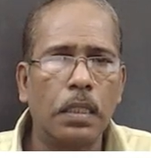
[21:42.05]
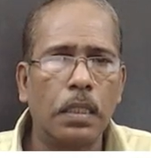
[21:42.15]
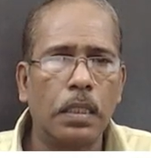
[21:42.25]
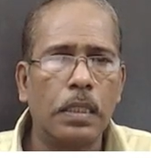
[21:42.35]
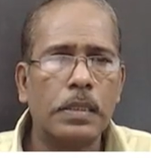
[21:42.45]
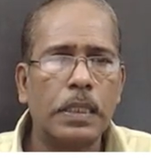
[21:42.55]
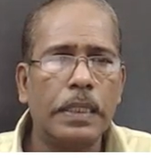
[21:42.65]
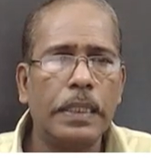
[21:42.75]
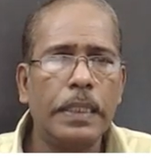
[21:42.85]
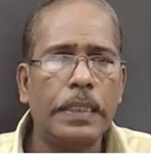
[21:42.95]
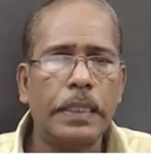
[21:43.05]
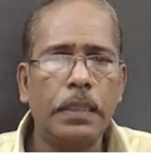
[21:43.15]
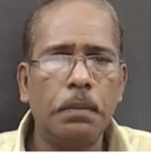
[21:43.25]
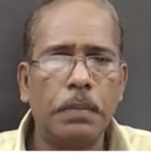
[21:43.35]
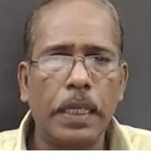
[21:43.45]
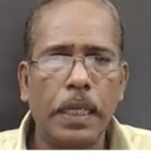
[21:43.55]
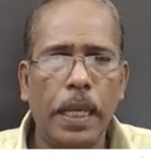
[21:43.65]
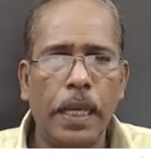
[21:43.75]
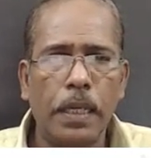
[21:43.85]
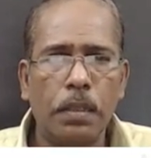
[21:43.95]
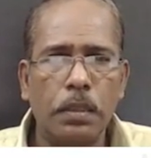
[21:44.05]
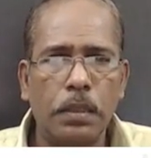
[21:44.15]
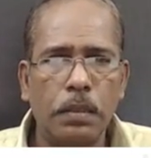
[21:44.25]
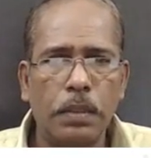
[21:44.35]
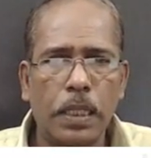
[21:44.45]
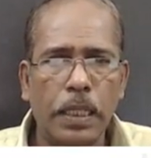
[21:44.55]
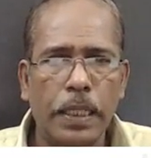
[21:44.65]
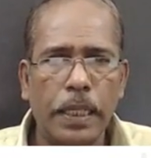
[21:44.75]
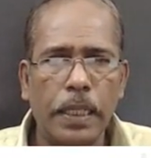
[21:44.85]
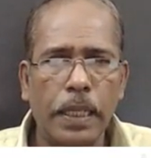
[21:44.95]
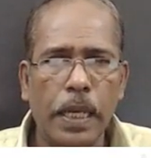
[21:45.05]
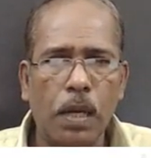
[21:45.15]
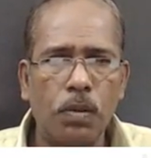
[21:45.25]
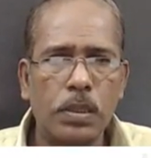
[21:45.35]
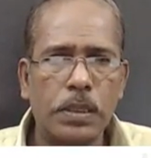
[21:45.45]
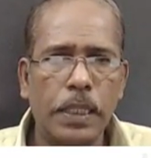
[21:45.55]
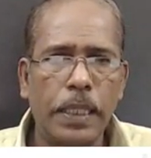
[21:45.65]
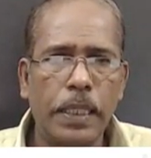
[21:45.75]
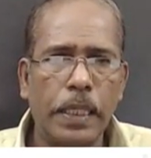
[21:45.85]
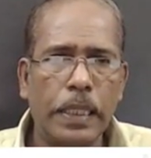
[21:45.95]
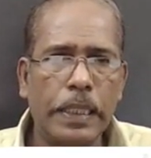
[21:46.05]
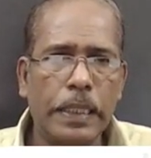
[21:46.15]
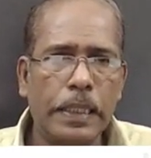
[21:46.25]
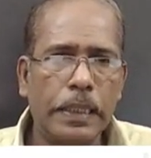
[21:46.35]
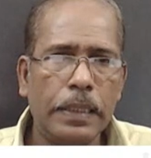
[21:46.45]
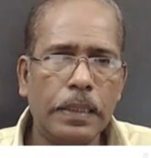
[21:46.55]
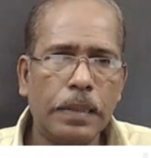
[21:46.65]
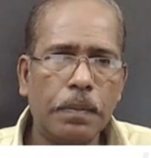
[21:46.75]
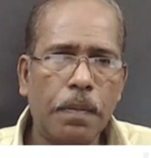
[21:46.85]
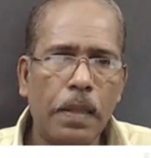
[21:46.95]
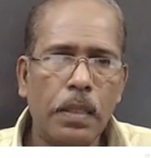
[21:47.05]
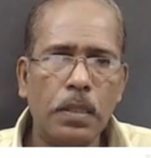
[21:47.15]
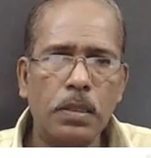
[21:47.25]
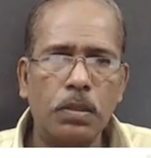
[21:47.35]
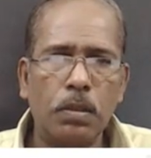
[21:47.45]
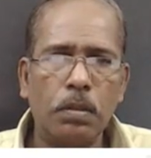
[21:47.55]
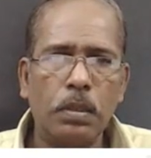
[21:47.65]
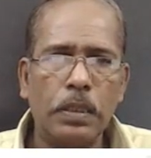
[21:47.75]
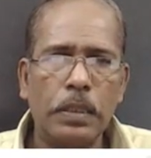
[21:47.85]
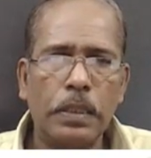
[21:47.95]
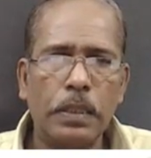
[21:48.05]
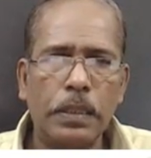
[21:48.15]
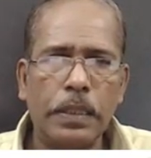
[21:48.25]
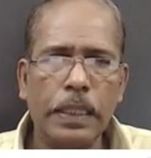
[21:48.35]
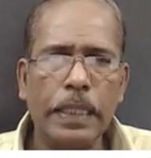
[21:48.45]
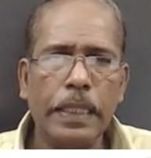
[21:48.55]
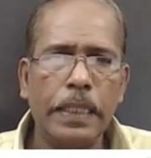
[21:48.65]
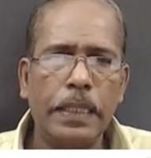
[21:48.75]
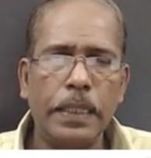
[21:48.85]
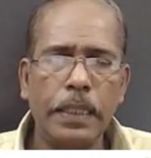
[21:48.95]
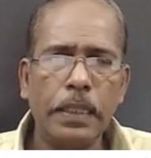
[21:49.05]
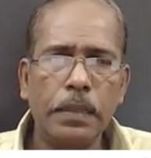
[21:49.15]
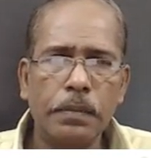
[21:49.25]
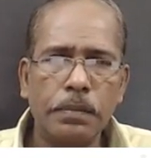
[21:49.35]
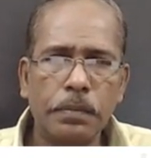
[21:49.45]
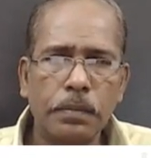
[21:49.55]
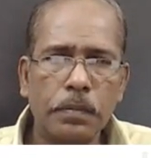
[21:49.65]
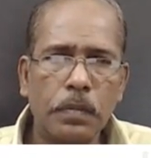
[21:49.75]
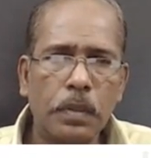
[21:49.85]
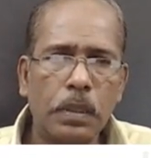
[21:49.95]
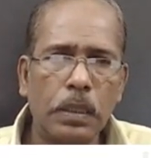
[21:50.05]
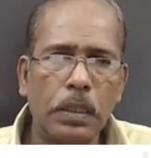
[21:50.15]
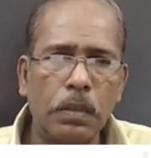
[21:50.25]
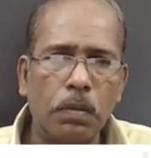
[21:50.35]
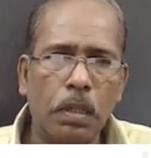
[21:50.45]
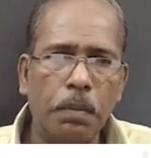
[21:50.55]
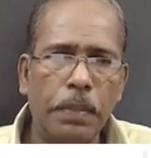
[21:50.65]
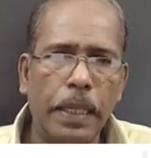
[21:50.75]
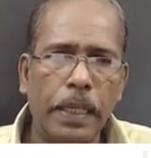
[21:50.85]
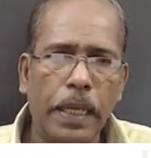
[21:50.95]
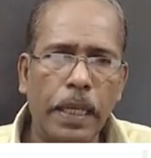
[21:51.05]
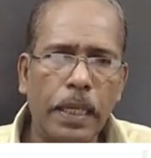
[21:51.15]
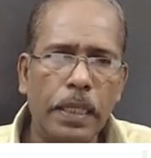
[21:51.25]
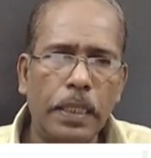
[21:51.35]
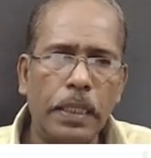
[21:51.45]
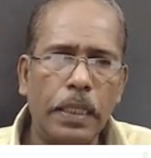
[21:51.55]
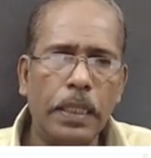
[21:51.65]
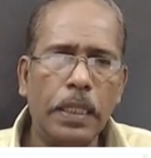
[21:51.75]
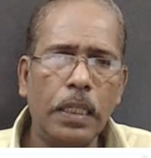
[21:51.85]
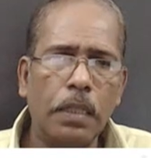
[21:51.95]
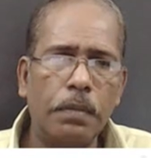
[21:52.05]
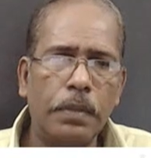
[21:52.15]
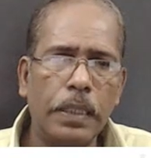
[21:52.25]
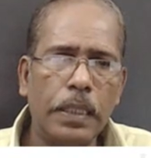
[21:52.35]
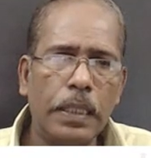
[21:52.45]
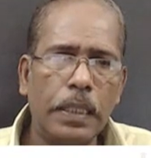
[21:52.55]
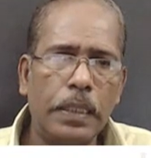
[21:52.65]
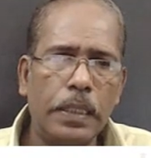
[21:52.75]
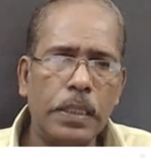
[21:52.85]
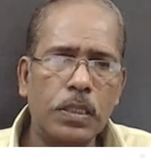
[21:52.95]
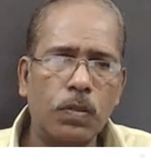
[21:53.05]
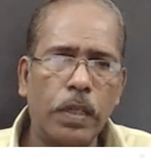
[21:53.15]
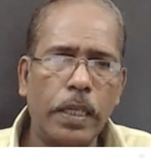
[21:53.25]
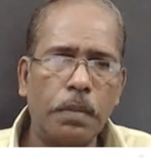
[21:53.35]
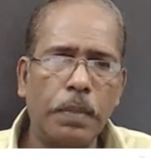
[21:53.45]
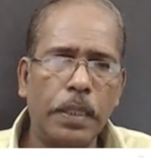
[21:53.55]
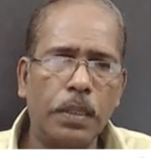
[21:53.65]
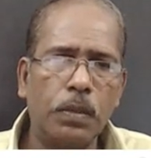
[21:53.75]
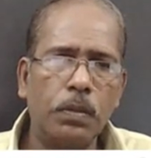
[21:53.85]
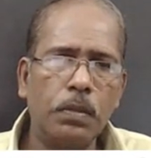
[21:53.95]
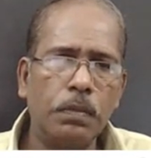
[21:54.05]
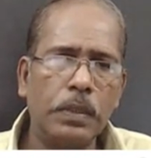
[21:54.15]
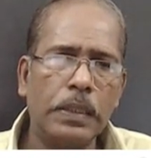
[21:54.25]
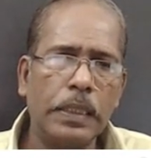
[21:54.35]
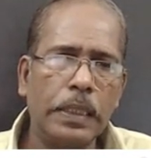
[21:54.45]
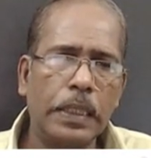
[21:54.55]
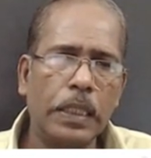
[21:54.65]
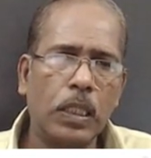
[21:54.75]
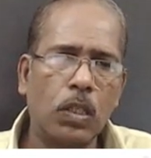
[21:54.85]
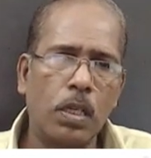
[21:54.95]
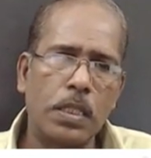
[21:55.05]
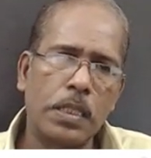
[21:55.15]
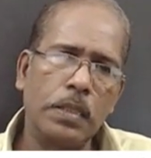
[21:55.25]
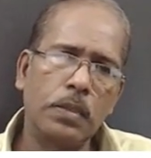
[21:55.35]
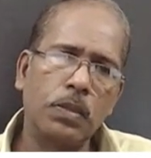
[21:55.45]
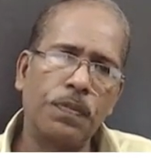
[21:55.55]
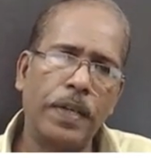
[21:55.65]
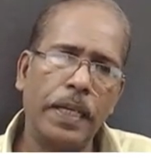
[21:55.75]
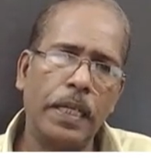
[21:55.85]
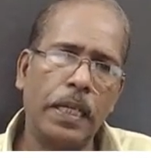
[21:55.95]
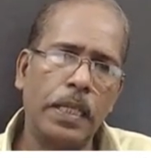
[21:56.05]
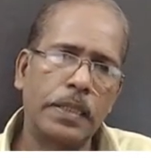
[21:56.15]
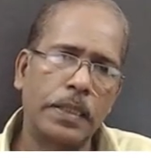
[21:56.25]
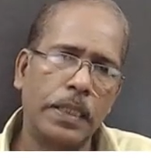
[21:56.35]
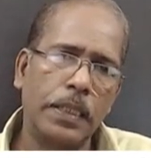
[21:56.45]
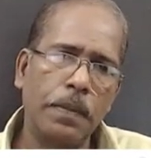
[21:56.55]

is dt by a. You can take a outside dt. So t dt 1 by a integral of t square by 2 with the integral constant. So final answer